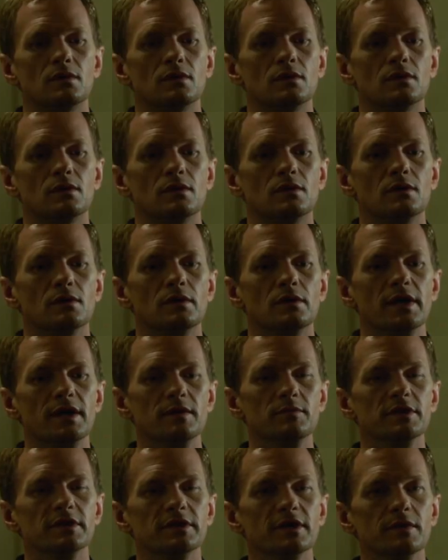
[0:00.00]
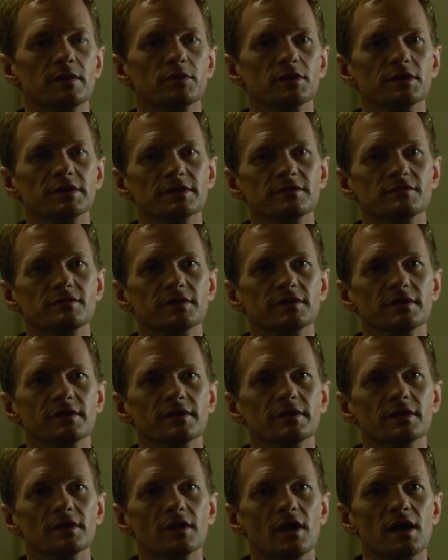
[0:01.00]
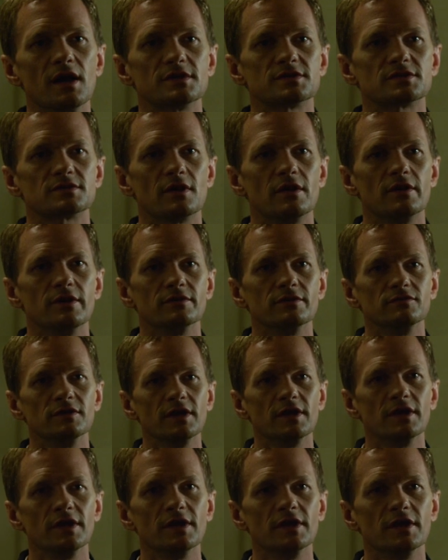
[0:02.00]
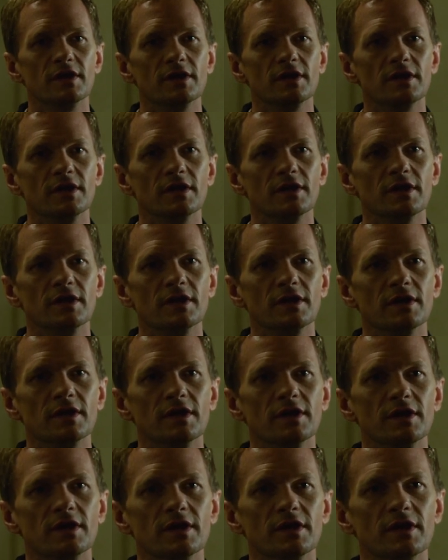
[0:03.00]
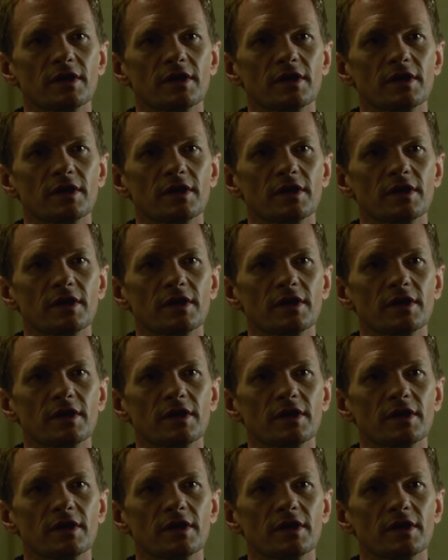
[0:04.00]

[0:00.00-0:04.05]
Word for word: Nick, Amy was in a relationship with Desi Collins, a wealthy man from New York.